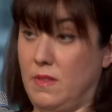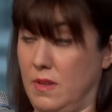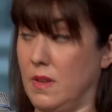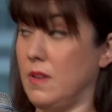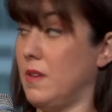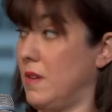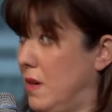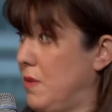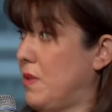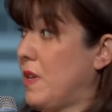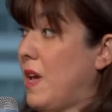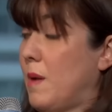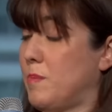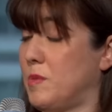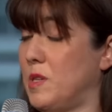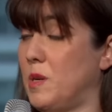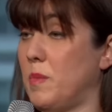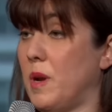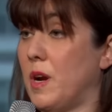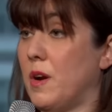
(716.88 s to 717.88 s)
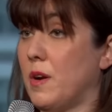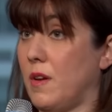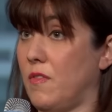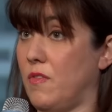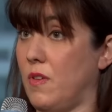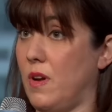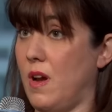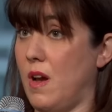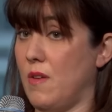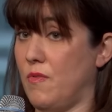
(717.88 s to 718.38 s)
you know, the Captain America
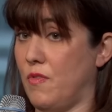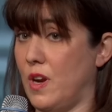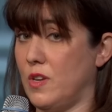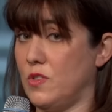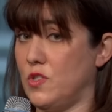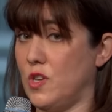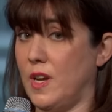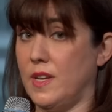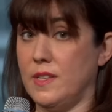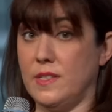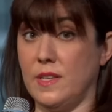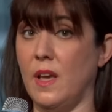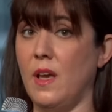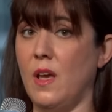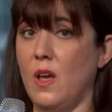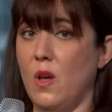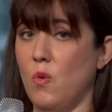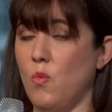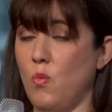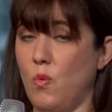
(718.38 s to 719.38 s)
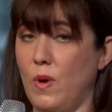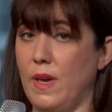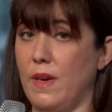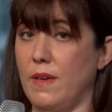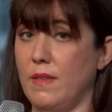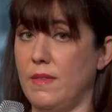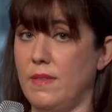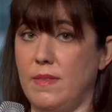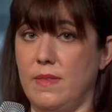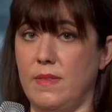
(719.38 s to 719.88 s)
fr- uh, franchise
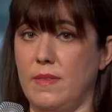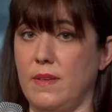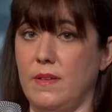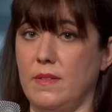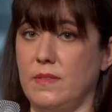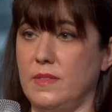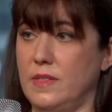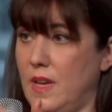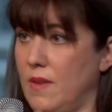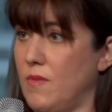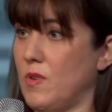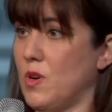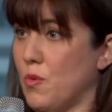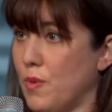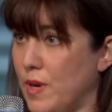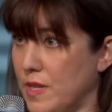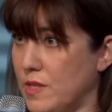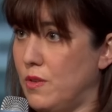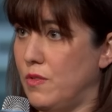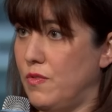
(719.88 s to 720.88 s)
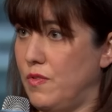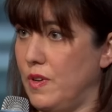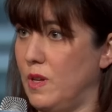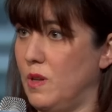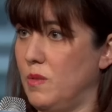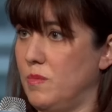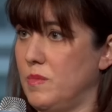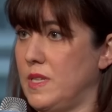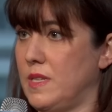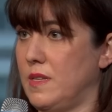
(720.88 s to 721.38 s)
with David O. Russell
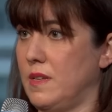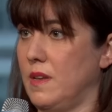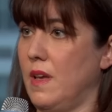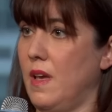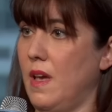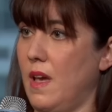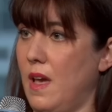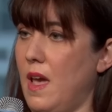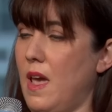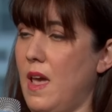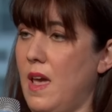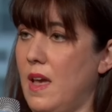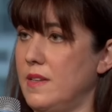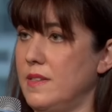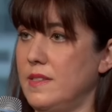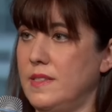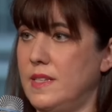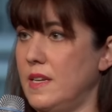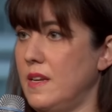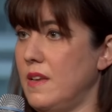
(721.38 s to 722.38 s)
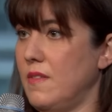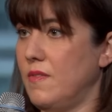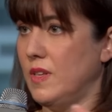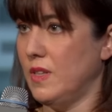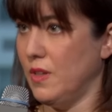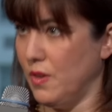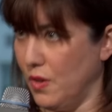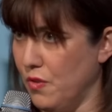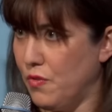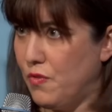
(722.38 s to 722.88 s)
films yeah. and Denis
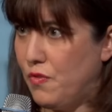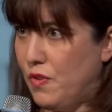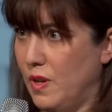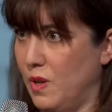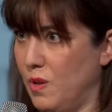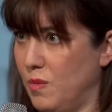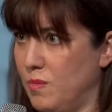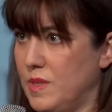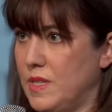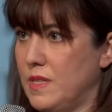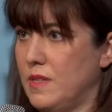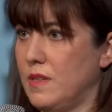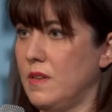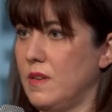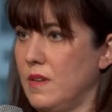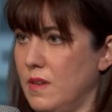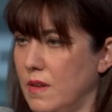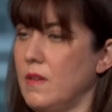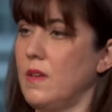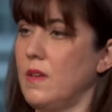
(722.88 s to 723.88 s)
Villeneuve films. Yeah.